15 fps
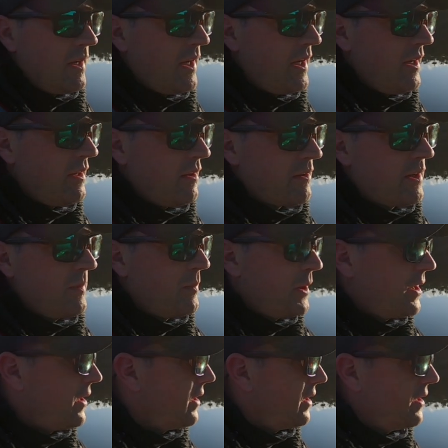and
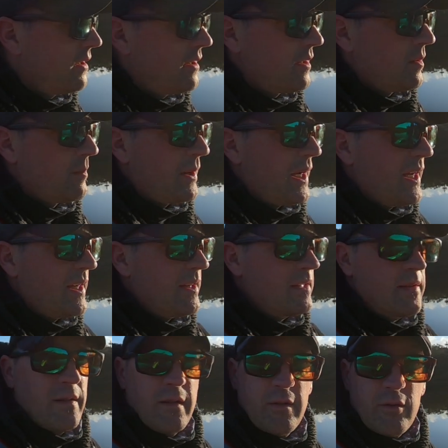occupy little
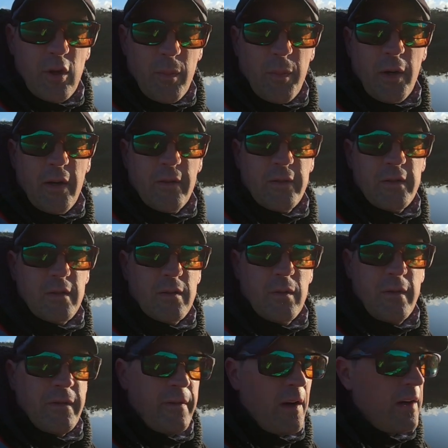bays, drop offs.
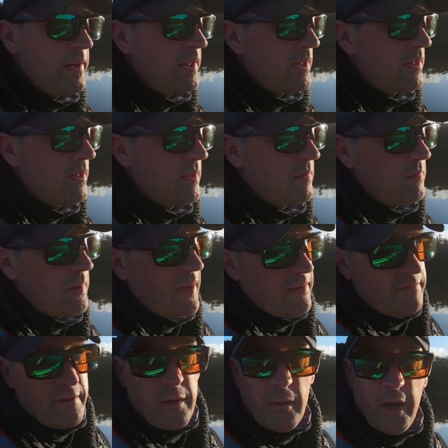We're finding them
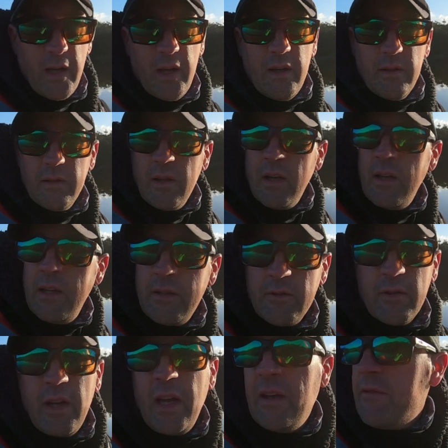everywhere, like
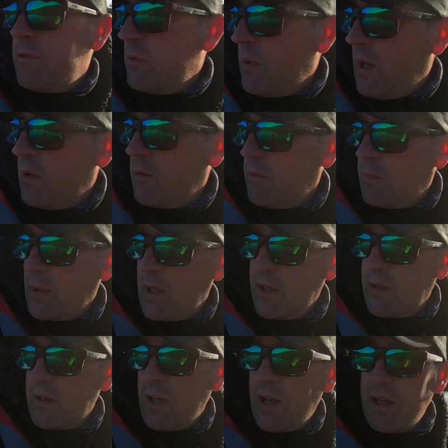literally everywhere we've
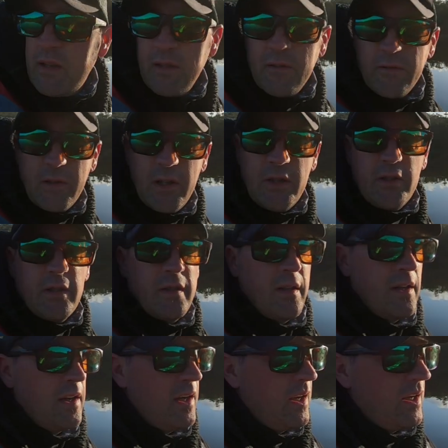been today, there's fish.
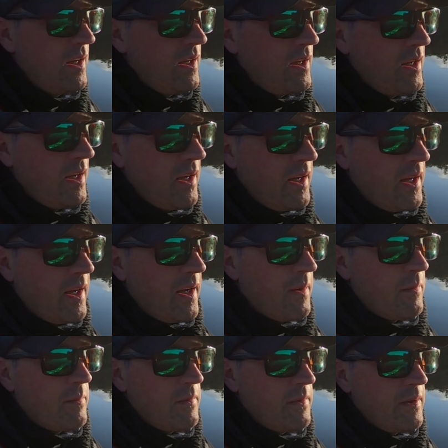
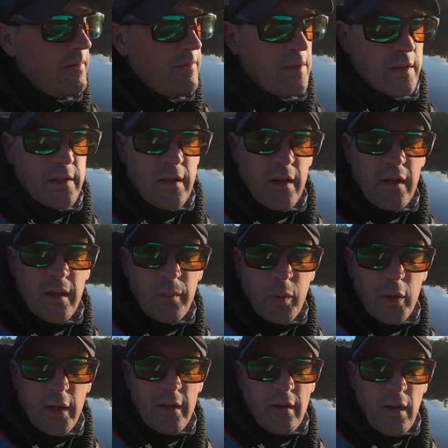Um, you've just got to
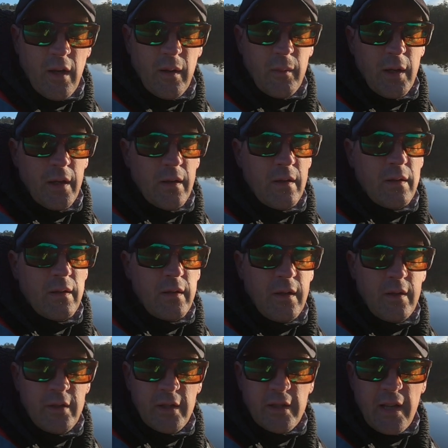put the time in,
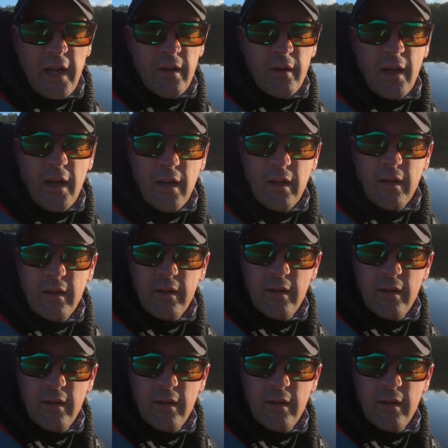use your sounder,